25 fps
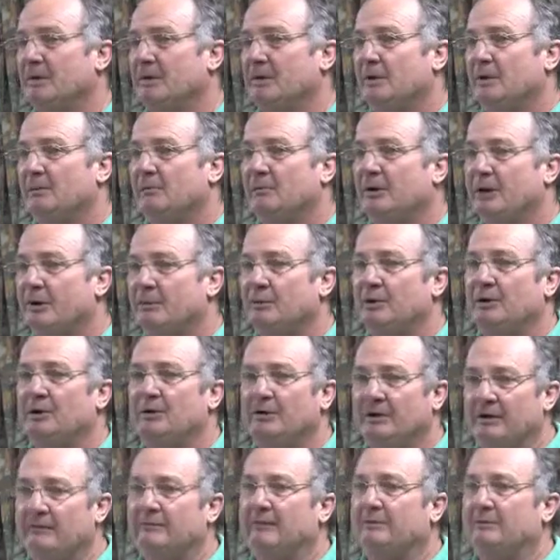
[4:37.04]
the people
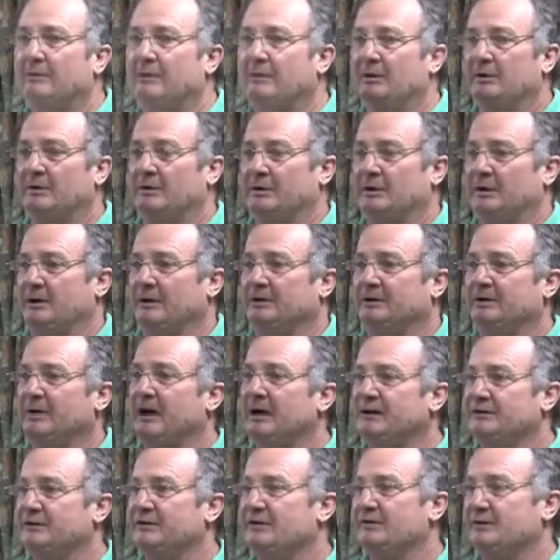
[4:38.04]
who live
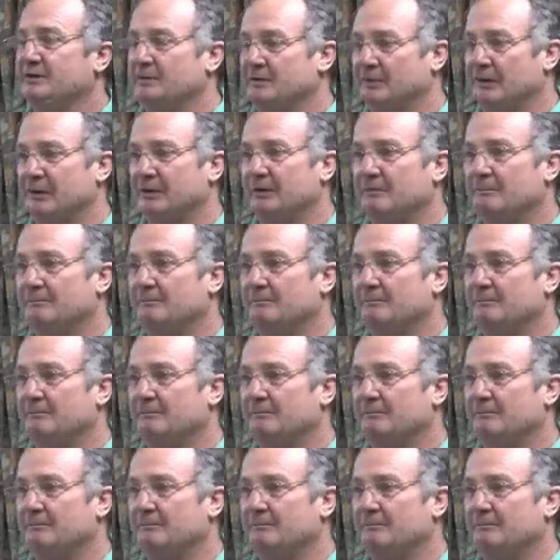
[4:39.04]
adjacent to me.